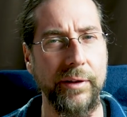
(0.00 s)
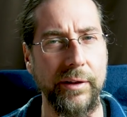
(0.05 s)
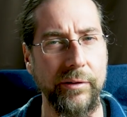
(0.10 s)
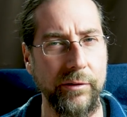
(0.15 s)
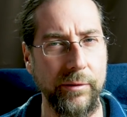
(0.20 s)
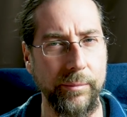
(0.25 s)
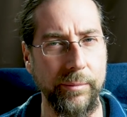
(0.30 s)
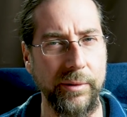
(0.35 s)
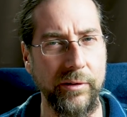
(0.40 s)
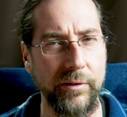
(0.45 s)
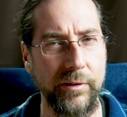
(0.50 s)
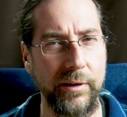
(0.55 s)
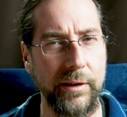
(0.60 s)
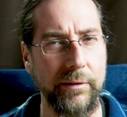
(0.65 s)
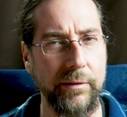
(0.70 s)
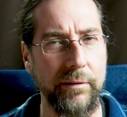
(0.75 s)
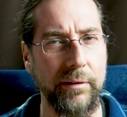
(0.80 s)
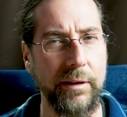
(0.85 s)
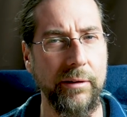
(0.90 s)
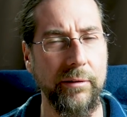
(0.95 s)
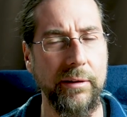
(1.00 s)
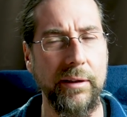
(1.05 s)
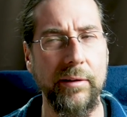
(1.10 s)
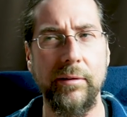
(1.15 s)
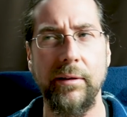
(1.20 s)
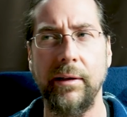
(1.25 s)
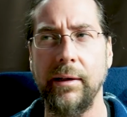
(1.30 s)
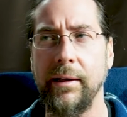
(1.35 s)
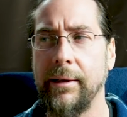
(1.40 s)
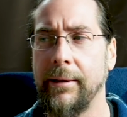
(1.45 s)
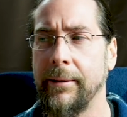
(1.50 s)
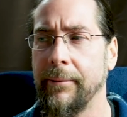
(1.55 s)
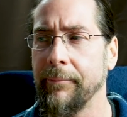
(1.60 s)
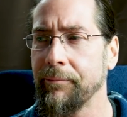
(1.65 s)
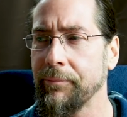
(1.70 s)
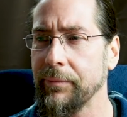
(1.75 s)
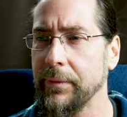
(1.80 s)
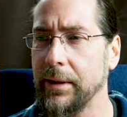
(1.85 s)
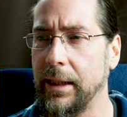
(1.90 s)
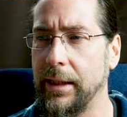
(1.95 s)
has to be 0 degrees.
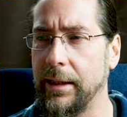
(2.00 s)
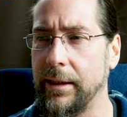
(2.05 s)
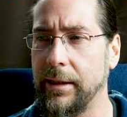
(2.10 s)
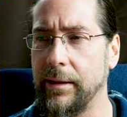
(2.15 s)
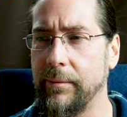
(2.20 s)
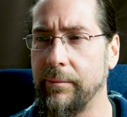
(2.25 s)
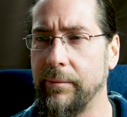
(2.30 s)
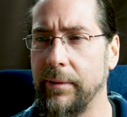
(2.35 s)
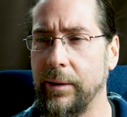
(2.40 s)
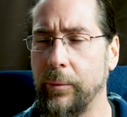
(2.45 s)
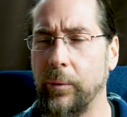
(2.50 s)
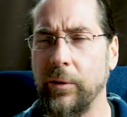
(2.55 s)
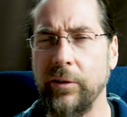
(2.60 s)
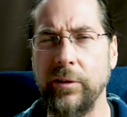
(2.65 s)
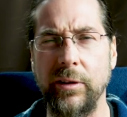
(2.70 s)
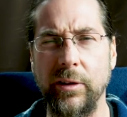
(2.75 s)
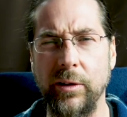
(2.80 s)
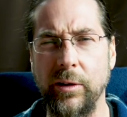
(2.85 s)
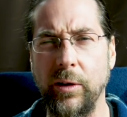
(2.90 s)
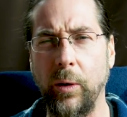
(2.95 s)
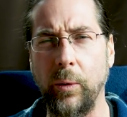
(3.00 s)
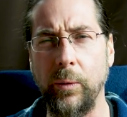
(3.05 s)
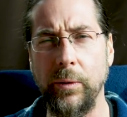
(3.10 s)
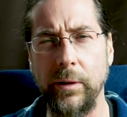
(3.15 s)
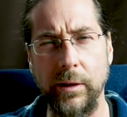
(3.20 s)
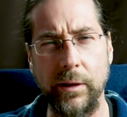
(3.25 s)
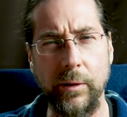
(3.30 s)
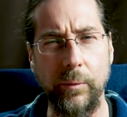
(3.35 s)
It was in the Kona.